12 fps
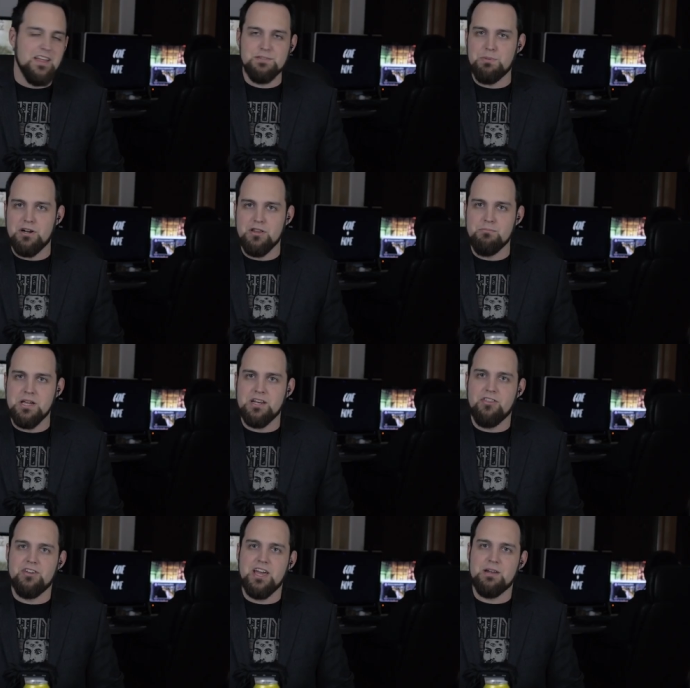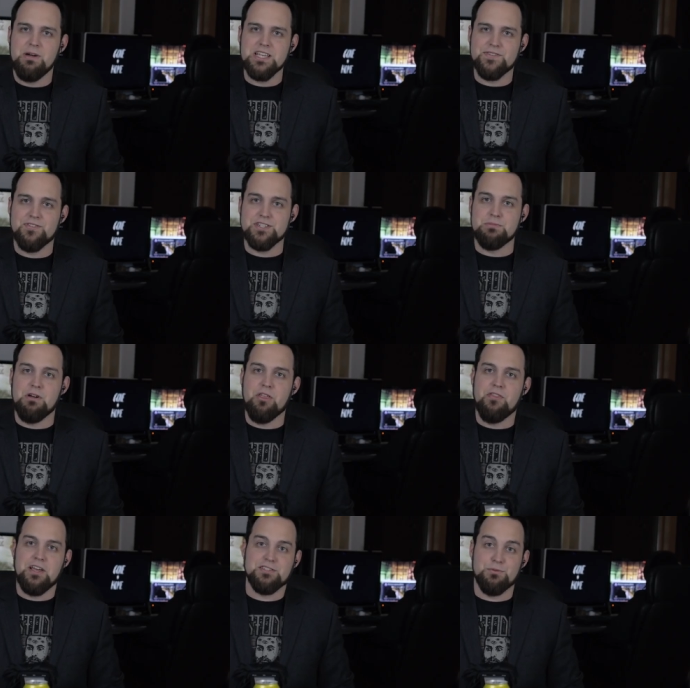That's, that's better than being in the database for some
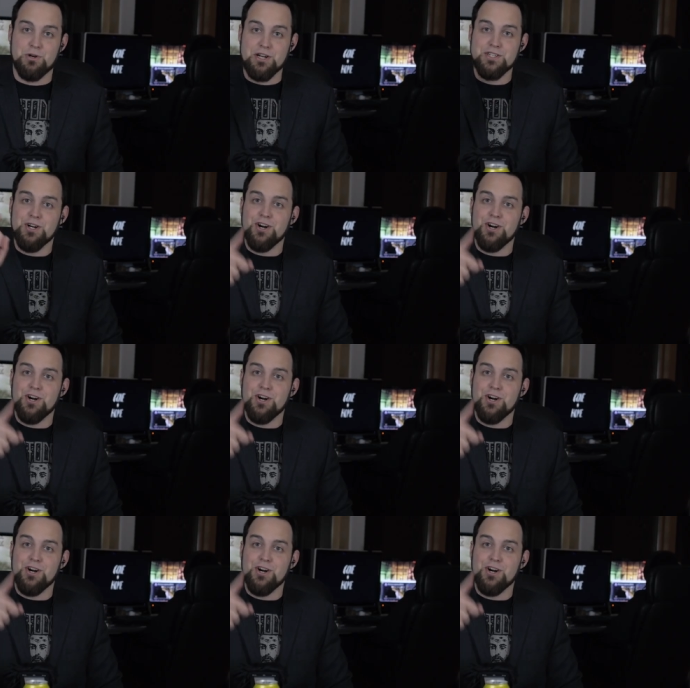other things that we're going